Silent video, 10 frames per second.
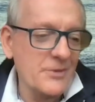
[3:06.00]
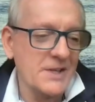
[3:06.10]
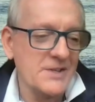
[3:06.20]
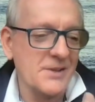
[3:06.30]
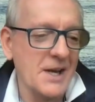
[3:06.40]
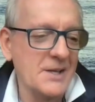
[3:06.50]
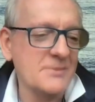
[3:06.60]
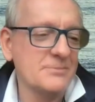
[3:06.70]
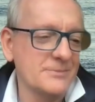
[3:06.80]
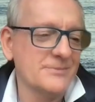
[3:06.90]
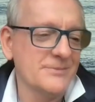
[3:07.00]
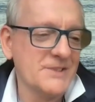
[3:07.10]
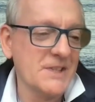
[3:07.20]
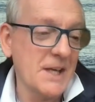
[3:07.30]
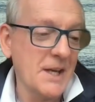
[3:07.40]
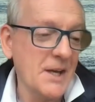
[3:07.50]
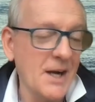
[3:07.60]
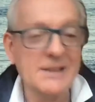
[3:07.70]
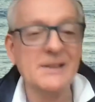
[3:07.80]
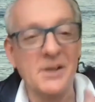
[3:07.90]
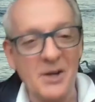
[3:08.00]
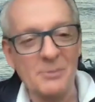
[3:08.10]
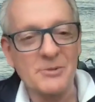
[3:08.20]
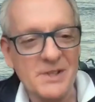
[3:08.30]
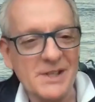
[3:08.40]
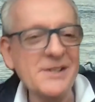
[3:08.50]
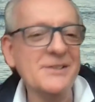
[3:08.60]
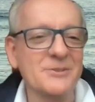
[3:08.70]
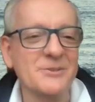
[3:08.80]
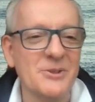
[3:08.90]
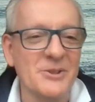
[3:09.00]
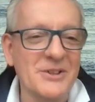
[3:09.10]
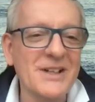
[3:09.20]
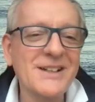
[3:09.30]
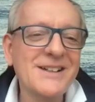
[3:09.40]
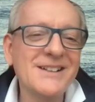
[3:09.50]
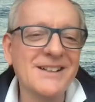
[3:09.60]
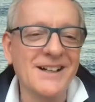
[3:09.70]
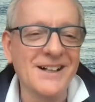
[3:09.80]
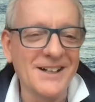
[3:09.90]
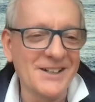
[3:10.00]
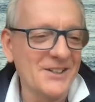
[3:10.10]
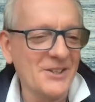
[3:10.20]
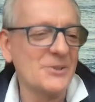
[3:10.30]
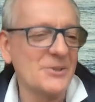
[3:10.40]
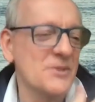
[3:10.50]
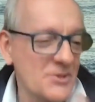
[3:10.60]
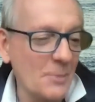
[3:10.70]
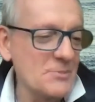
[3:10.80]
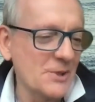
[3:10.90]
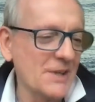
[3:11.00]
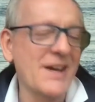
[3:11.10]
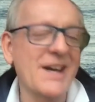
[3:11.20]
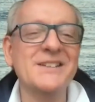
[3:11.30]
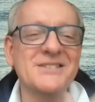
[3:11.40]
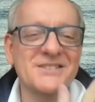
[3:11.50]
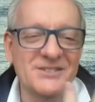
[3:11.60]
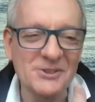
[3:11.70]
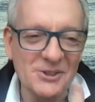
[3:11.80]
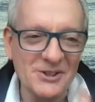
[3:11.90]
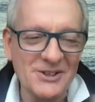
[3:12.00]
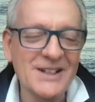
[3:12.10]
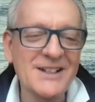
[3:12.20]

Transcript: things like saying, "I'd like a cup of tea," or stop doing that, or